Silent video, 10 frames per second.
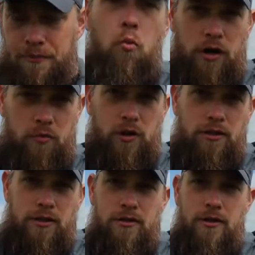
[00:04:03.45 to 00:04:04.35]
What I will
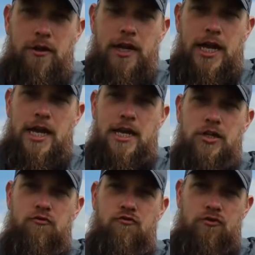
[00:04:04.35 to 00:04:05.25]
do
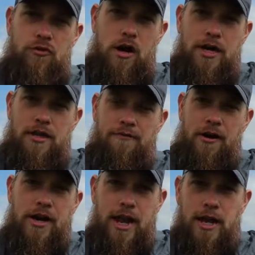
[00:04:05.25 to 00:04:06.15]
is right at the
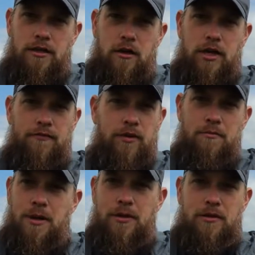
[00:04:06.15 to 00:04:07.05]
very end, I'll give it
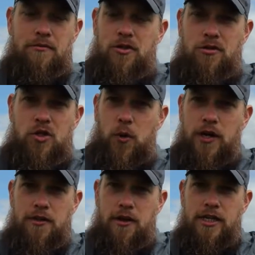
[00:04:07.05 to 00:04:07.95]
maybe
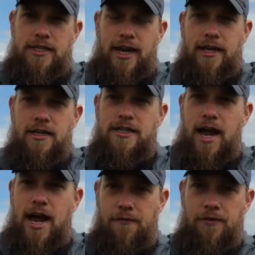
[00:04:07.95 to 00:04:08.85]
20-30 seconds
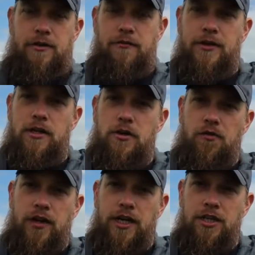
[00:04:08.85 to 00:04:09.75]
after the video's
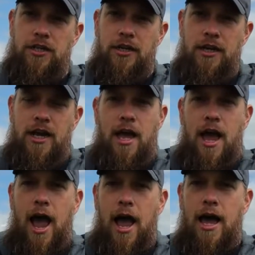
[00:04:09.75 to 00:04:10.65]
finished,
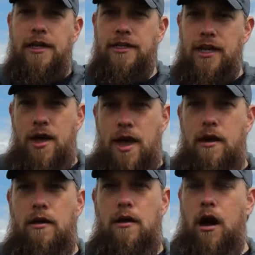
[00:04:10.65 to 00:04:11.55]
and
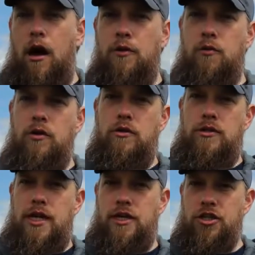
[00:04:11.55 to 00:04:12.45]
there I will
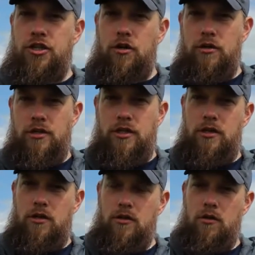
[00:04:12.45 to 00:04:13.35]
take a shot
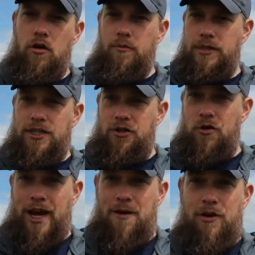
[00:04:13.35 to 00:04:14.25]
on my
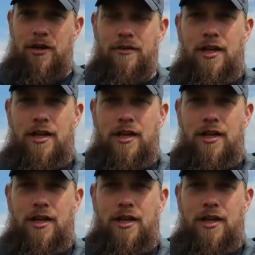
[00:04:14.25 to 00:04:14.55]
digital camera,